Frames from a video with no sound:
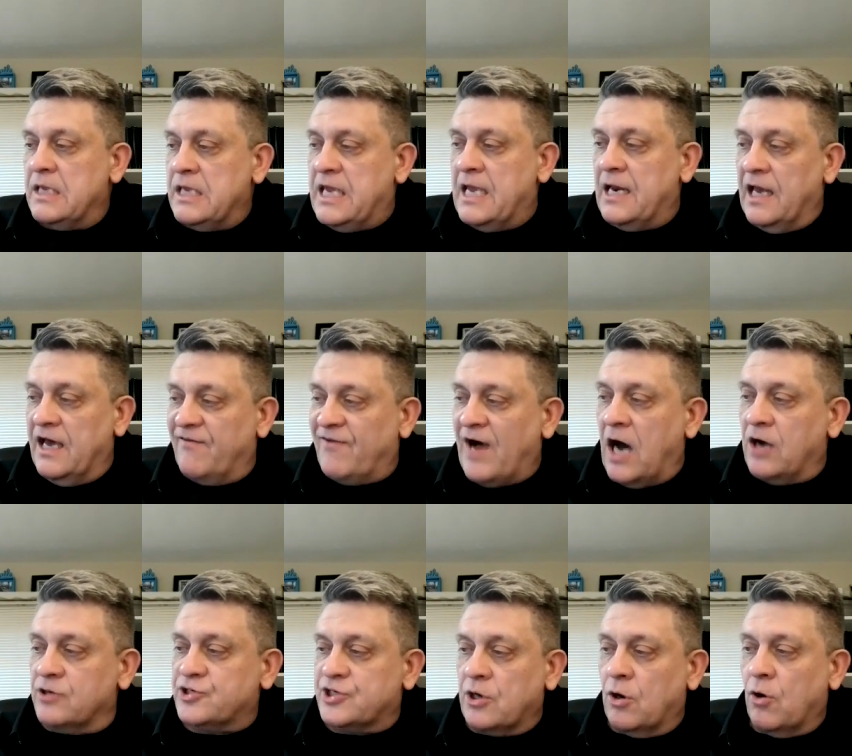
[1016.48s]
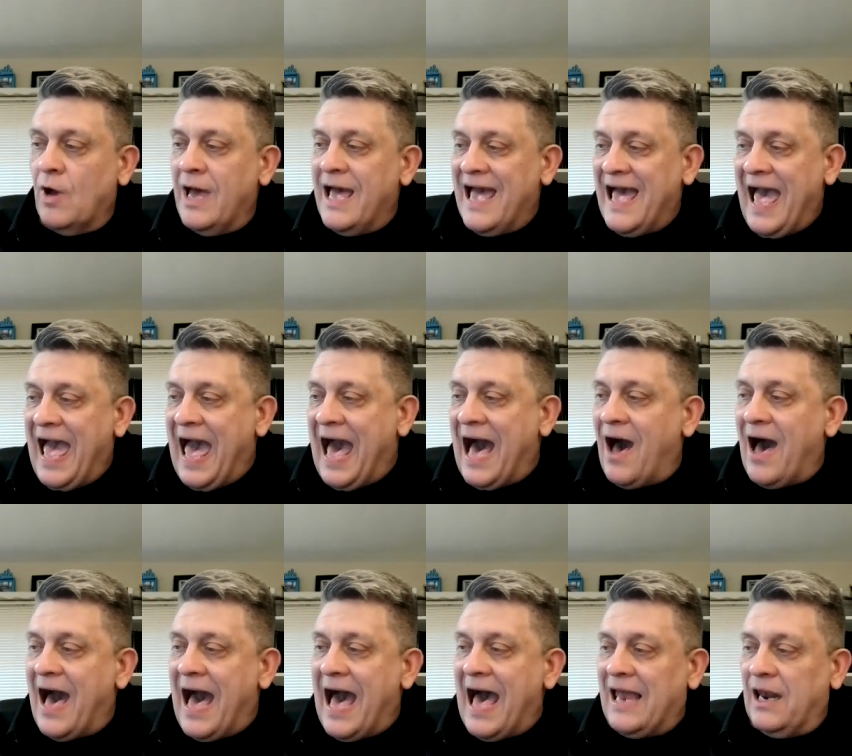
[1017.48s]
Ye live also. How
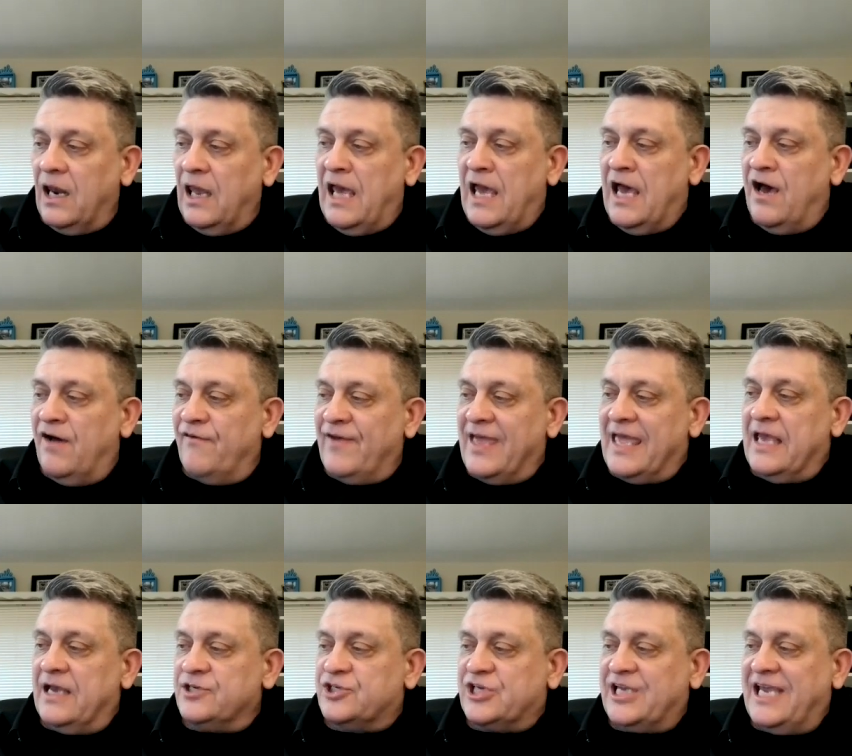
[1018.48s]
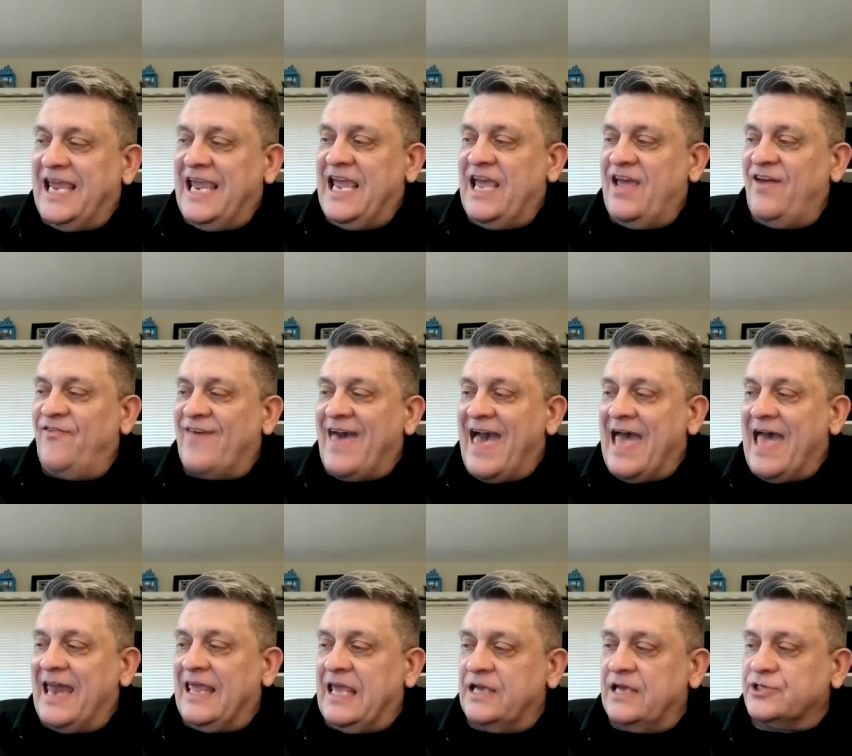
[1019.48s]
I live is he that
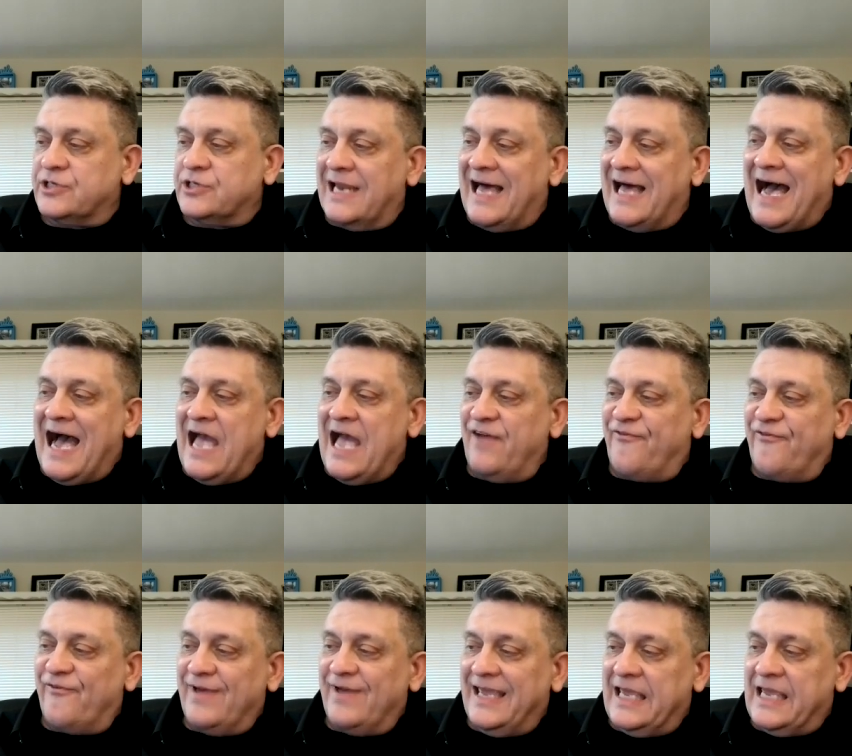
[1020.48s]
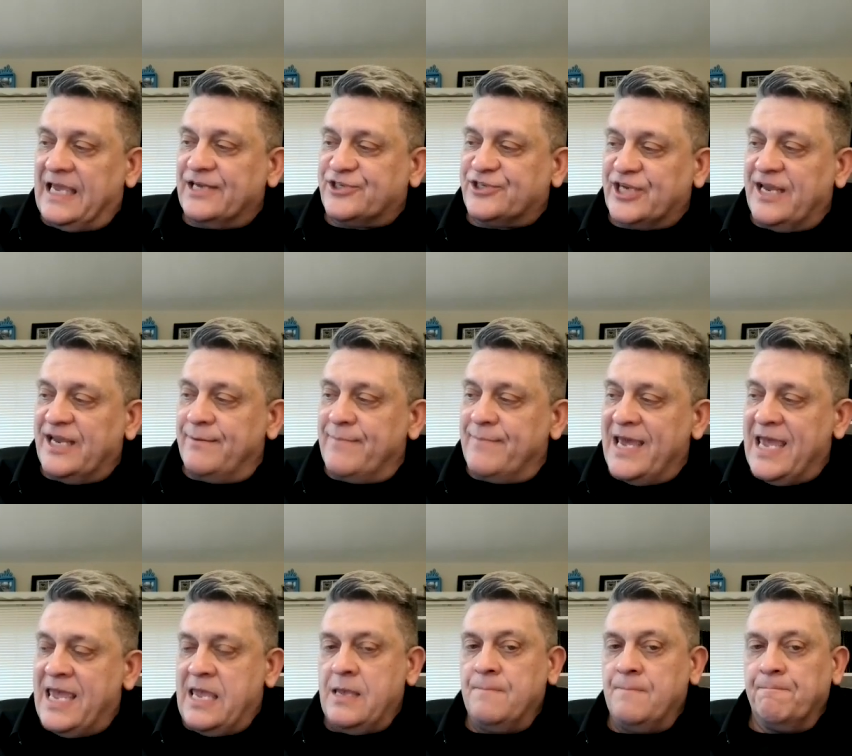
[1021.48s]
is life is in
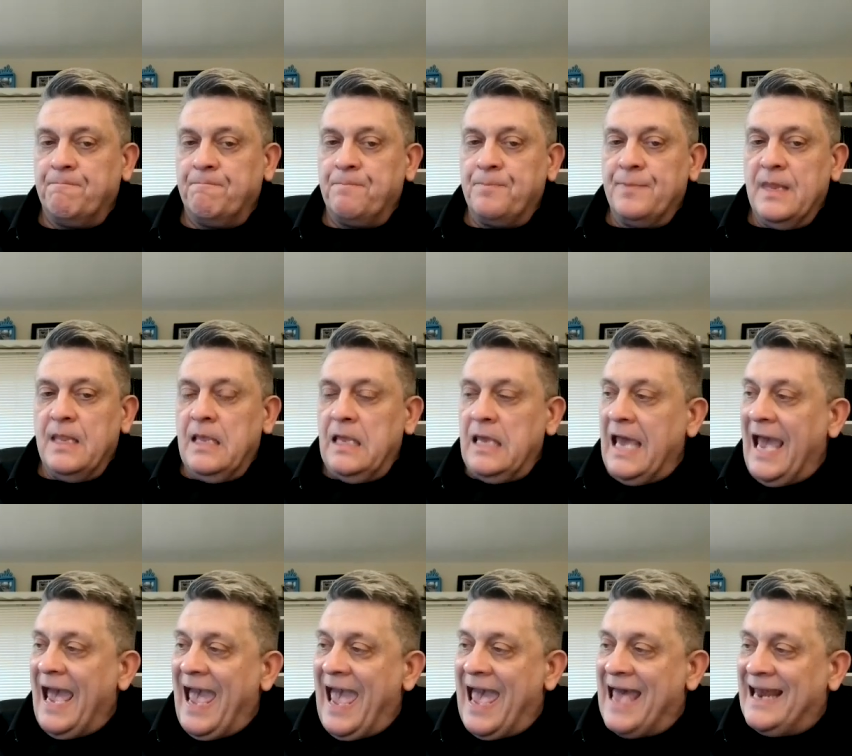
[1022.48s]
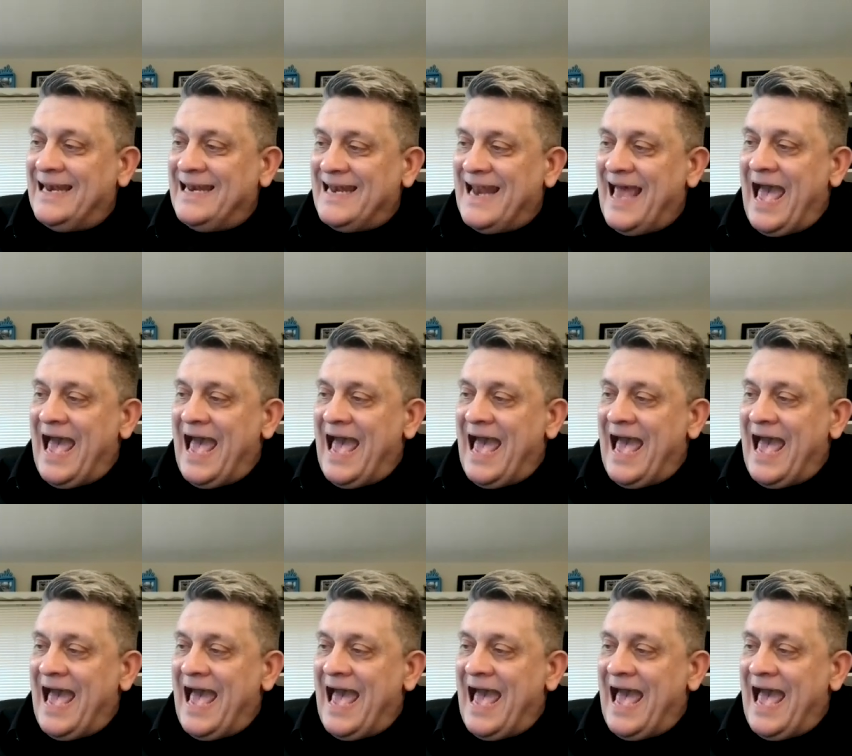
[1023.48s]
me. And